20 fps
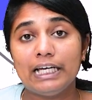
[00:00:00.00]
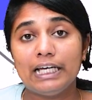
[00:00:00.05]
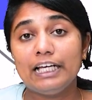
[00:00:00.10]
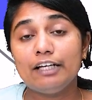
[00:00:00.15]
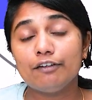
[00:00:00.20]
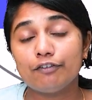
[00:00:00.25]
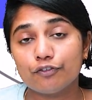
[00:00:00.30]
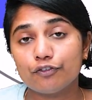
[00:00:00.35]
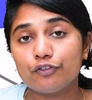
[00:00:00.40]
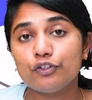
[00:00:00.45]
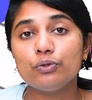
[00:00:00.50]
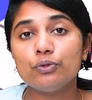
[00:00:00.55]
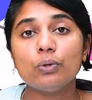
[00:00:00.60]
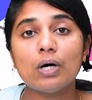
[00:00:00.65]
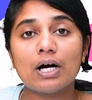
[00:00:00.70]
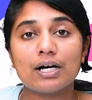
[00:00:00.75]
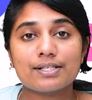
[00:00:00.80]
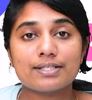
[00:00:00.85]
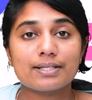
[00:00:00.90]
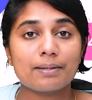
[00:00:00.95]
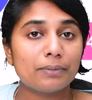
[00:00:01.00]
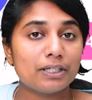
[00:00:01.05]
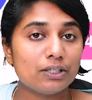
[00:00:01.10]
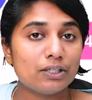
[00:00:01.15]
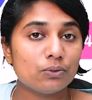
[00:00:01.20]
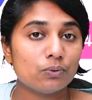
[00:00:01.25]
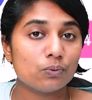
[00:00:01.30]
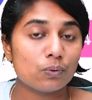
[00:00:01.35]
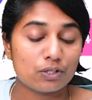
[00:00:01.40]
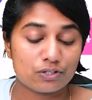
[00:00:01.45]
if you are
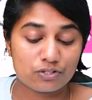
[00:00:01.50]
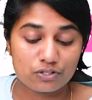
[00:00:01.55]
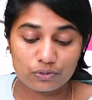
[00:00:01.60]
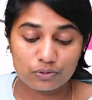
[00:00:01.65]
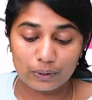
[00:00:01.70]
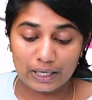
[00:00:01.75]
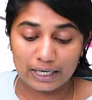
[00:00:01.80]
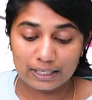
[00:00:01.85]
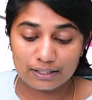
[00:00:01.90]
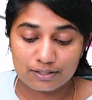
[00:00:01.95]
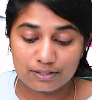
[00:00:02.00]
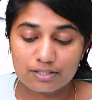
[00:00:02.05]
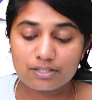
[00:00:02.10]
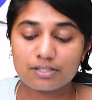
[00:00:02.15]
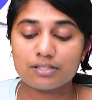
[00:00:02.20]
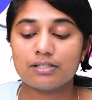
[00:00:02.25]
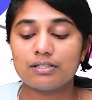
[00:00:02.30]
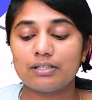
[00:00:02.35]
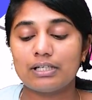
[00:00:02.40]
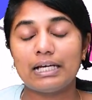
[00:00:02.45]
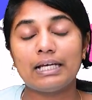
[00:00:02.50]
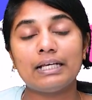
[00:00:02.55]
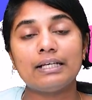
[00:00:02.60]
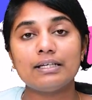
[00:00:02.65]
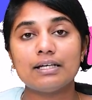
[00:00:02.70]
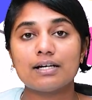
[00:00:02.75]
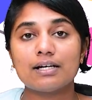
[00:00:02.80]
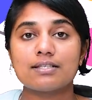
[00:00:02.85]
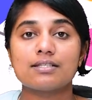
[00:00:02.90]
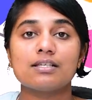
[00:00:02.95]
somebody who wants to enter
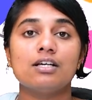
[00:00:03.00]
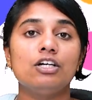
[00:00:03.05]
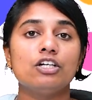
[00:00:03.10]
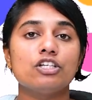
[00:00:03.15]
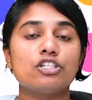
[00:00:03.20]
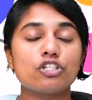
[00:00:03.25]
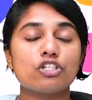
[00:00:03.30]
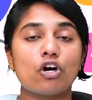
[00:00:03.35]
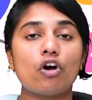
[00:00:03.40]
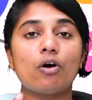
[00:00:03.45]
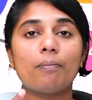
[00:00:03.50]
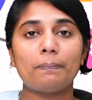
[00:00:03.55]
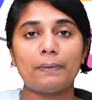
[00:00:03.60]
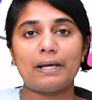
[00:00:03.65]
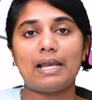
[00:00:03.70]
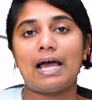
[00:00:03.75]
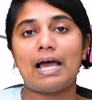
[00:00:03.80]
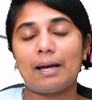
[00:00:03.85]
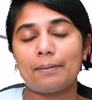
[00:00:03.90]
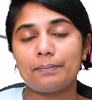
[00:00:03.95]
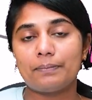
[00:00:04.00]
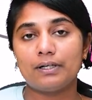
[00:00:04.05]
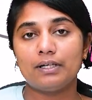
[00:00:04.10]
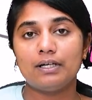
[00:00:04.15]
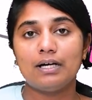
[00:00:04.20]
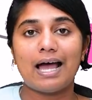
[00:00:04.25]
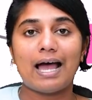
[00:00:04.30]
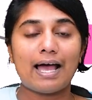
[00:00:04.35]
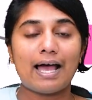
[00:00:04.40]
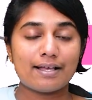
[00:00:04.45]
India's top lab
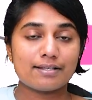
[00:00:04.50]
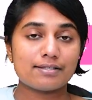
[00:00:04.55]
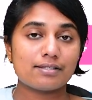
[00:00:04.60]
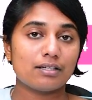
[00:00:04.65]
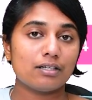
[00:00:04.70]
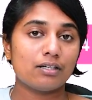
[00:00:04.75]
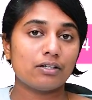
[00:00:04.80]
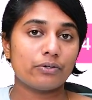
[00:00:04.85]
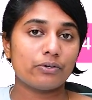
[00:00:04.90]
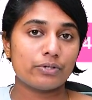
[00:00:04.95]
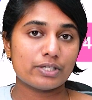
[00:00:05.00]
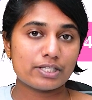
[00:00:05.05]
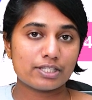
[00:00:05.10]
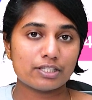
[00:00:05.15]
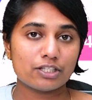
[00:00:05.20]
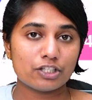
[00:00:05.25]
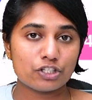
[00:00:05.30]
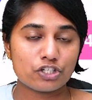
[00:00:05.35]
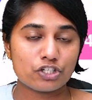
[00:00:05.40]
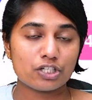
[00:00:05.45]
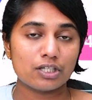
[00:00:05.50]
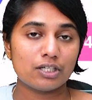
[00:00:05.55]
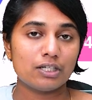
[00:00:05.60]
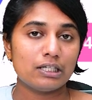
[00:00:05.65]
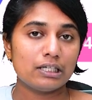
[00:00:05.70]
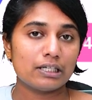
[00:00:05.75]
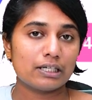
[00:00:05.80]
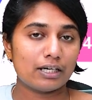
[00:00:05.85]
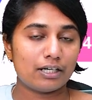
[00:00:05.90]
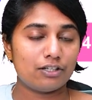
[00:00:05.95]
as a research
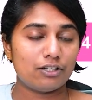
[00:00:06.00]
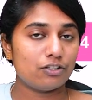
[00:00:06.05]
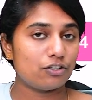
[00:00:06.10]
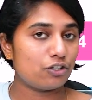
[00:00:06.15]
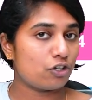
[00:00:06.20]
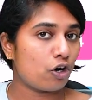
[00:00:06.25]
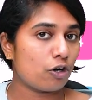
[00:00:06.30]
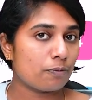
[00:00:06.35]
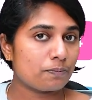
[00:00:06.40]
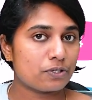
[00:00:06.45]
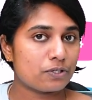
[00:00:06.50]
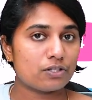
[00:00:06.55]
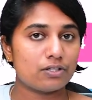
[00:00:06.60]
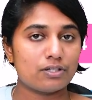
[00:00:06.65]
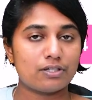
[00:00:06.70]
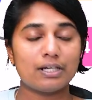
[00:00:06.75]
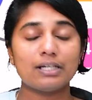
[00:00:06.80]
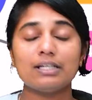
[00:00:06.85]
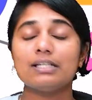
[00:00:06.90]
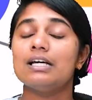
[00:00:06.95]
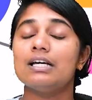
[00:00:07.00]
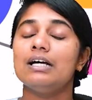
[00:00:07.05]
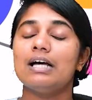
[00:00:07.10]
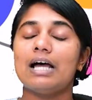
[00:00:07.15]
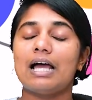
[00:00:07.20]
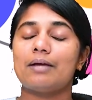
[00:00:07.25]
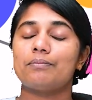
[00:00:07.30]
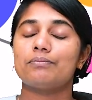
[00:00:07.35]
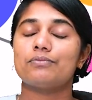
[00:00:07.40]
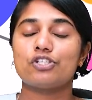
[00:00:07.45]
career option, right?
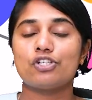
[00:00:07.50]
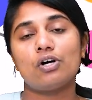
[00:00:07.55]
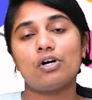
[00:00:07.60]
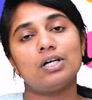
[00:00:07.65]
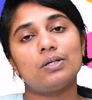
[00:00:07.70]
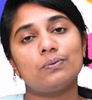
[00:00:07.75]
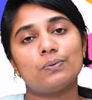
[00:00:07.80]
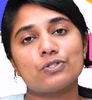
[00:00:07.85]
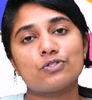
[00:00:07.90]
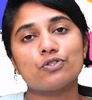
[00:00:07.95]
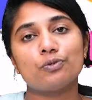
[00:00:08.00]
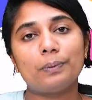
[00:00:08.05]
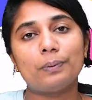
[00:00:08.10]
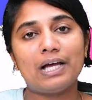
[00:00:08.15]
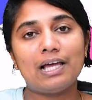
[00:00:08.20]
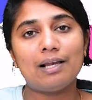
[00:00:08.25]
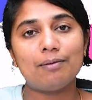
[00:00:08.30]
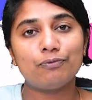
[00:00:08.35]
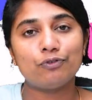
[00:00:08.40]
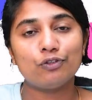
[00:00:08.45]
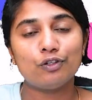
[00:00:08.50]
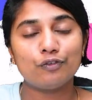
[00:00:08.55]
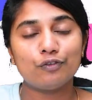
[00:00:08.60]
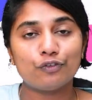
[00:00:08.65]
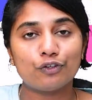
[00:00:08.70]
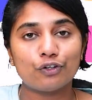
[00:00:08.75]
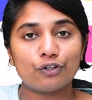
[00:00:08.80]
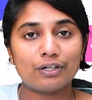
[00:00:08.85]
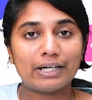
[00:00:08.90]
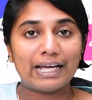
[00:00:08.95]
I'm sure it was super helpful
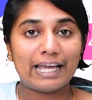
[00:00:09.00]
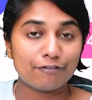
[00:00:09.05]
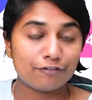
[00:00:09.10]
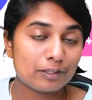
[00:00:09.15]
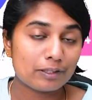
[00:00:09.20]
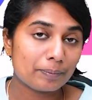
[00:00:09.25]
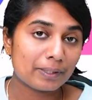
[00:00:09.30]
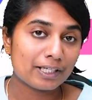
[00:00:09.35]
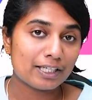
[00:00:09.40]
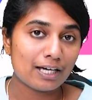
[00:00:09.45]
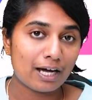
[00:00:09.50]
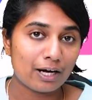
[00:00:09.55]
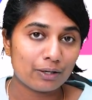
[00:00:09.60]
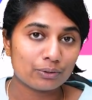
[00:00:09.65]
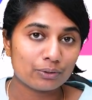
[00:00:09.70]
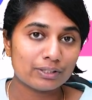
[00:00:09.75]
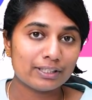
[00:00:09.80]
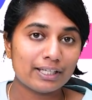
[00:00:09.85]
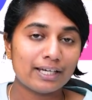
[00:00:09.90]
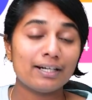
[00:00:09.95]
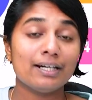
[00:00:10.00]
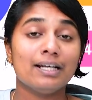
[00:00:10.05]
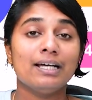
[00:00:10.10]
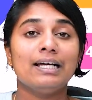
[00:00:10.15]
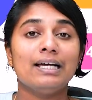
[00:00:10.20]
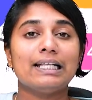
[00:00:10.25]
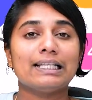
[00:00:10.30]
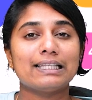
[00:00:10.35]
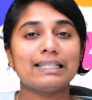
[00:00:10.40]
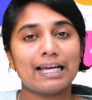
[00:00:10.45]
for everybody out there.
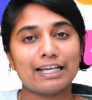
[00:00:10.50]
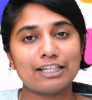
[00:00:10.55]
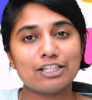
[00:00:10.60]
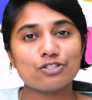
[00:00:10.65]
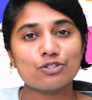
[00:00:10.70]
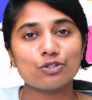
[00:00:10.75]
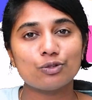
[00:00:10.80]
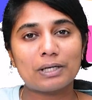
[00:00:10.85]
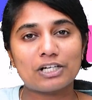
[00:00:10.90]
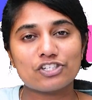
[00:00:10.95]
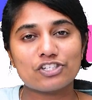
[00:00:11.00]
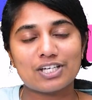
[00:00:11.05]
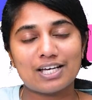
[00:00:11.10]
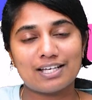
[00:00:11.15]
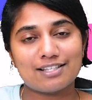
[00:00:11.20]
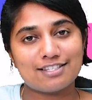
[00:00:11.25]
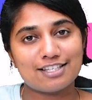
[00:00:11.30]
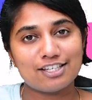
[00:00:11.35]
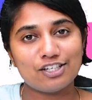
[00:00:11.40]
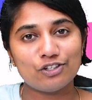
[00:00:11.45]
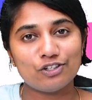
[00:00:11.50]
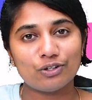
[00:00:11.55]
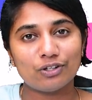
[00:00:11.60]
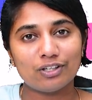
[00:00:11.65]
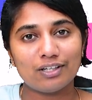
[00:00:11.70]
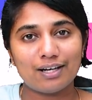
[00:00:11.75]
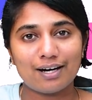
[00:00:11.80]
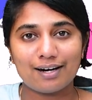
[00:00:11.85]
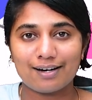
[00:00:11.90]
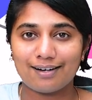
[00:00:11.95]
Thank you so much and see you
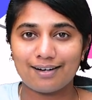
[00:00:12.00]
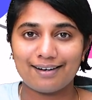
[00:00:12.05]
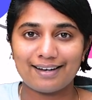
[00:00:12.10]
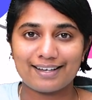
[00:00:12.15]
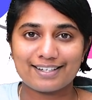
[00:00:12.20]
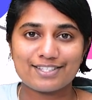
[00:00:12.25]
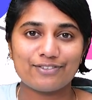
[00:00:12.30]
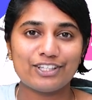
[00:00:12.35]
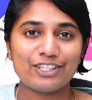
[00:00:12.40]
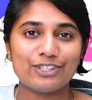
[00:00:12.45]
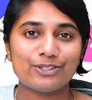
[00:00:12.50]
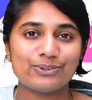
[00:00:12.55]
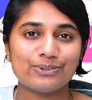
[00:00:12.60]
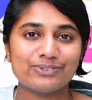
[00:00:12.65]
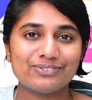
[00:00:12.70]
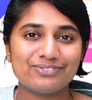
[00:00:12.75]
all until next video.